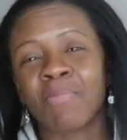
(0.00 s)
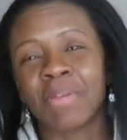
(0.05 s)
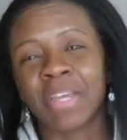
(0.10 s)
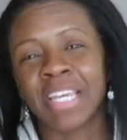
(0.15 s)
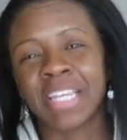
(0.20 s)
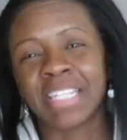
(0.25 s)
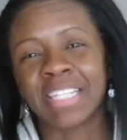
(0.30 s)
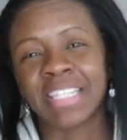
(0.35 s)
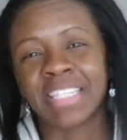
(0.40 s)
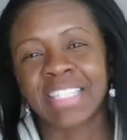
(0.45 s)

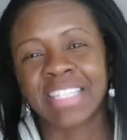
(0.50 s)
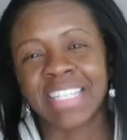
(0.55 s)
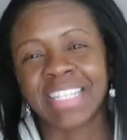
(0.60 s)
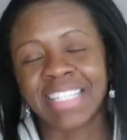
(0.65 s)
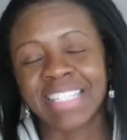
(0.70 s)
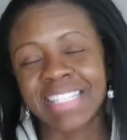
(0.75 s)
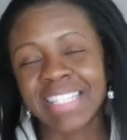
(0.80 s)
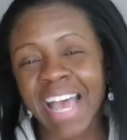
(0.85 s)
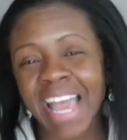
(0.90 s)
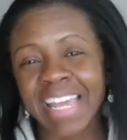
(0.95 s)
it is an
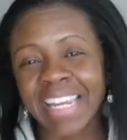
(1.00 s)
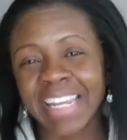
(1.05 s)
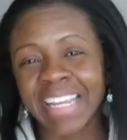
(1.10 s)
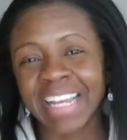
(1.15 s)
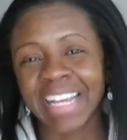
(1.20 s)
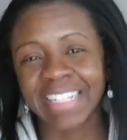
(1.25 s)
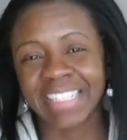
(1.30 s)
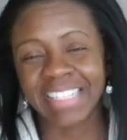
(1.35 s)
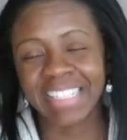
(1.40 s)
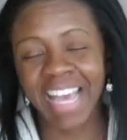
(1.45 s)

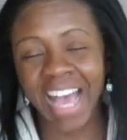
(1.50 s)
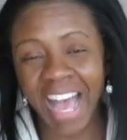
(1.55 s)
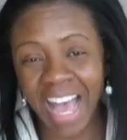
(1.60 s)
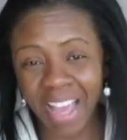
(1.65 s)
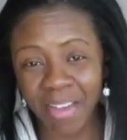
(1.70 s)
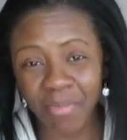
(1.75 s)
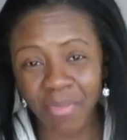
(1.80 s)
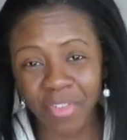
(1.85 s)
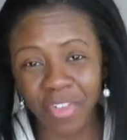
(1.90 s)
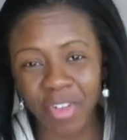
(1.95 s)
exciting
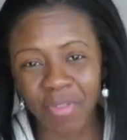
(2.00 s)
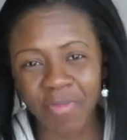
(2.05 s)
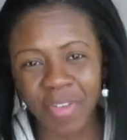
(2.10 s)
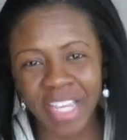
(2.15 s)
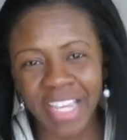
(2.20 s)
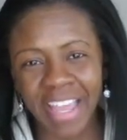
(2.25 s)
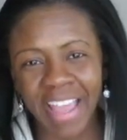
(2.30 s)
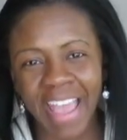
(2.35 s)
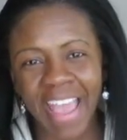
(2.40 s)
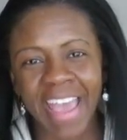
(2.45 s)
time for
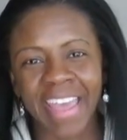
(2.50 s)
me,